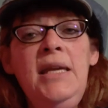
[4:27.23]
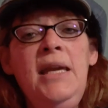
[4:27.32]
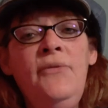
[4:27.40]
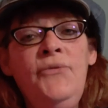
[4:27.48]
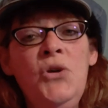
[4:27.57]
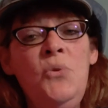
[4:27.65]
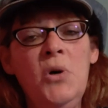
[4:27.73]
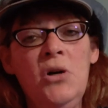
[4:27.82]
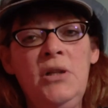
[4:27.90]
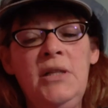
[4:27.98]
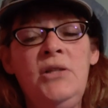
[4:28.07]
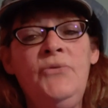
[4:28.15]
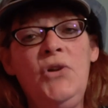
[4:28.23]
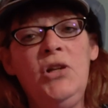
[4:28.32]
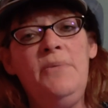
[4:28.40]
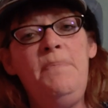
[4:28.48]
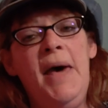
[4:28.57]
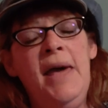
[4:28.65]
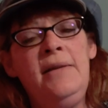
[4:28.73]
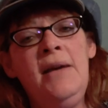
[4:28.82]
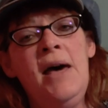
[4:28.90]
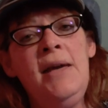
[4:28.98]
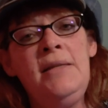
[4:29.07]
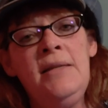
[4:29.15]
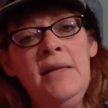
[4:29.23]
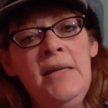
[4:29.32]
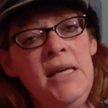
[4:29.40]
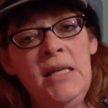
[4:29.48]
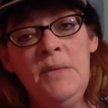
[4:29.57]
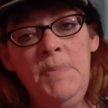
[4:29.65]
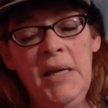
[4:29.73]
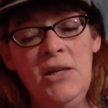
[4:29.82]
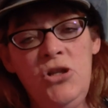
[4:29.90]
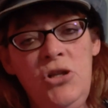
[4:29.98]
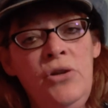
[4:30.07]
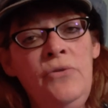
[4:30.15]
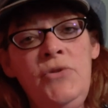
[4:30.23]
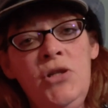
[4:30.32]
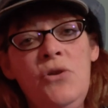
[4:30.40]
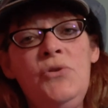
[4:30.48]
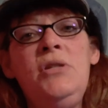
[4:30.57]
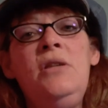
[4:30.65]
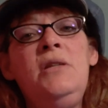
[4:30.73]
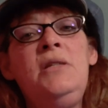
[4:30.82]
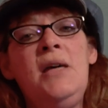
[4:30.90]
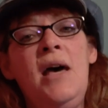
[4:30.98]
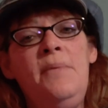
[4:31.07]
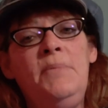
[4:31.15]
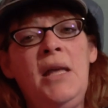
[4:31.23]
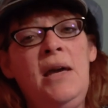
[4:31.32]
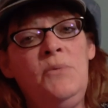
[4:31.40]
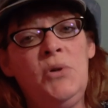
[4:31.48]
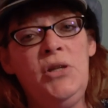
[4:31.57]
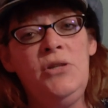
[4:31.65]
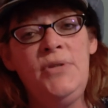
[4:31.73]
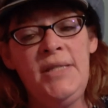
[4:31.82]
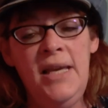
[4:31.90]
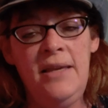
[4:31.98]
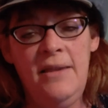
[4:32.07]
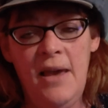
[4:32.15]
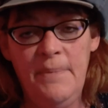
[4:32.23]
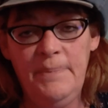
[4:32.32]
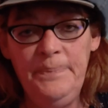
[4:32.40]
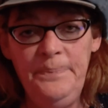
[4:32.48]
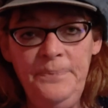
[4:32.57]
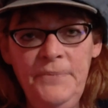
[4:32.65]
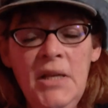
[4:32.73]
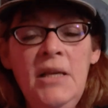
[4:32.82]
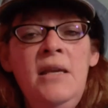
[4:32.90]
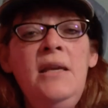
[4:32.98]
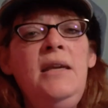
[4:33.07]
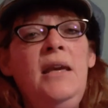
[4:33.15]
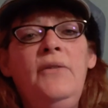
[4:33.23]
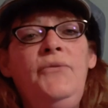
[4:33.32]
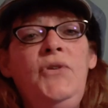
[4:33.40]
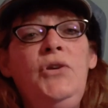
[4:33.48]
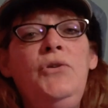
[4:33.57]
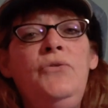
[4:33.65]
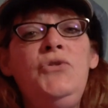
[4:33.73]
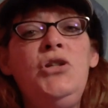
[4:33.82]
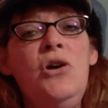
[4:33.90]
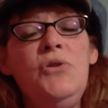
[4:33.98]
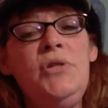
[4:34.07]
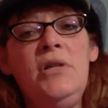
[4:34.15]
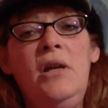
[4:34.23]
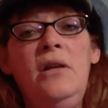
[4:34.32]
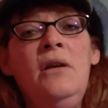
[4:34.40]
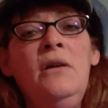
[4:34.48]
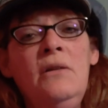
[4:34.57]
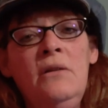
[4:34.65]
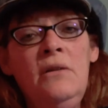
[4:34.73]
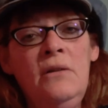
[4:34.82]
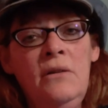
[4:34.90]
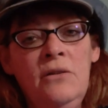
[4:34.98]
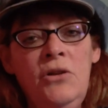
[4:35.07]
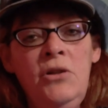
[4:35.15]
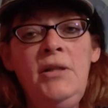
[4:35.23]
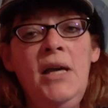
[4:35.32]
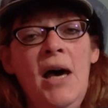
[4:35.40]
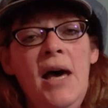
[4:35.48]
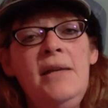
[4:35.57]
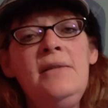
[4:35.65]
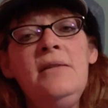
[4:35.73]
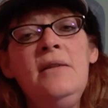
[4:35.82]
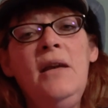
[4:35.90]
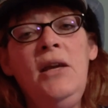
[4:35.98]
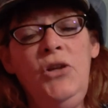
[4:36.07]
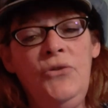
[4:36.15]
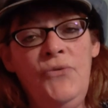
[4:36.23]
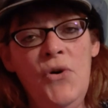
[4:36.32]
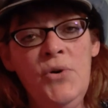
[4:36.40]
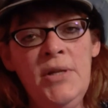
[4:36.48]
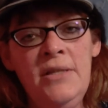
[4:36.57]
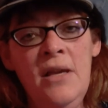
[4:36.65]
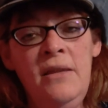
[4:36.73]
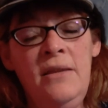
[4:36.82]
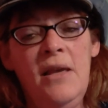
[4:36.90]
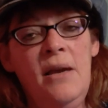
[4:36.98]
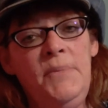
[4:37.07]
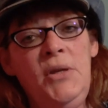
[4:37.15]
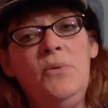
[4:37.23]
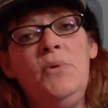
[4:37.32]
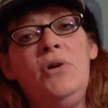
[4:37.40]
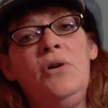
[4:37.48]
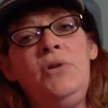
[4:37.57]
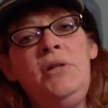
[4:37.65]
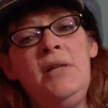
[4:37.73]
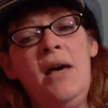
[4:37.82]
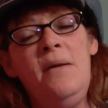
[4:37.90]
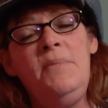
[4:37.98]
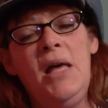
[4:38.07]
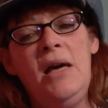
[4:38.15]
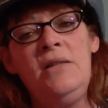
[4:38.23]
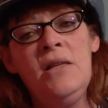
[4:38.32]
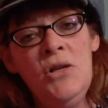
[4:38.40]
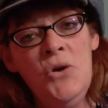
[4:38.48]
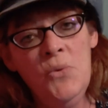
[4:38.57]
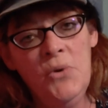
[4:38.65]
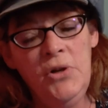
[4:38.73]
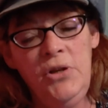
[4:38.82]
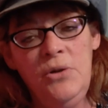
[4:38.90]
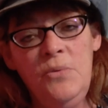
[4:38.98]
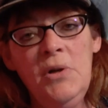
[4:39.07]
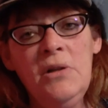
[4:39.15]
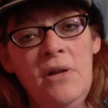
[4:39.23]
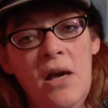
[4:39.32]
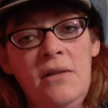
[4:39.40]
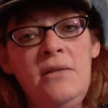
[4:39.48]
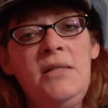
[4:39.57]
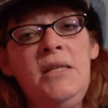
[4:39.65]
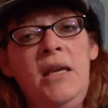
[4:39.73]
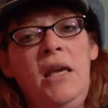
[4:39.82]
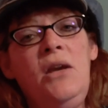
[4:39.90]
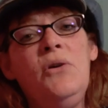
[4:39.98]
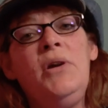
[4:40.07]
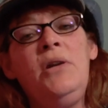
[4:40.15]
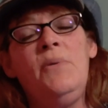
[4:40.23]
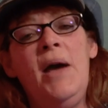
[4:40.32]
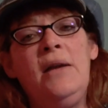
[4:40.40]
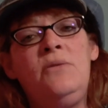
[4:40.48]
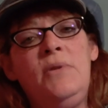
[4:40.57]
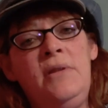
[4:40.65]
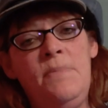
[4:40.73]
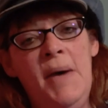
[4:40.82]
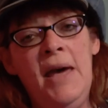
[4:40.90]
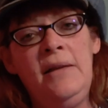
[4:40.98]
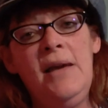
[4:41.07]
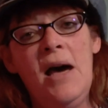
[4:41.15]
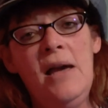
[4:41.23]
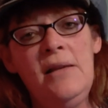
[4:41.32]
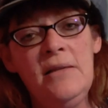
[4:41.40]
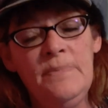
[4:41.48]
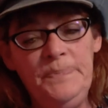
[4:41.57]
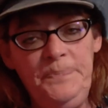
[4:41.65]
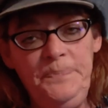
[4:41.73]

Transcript: If the world is full of bad guys, it's because you've chosen the timeline where you see them. If you've chosen good guys and you focus on them, you will go to timelines where you will not see or interact with the bad guys.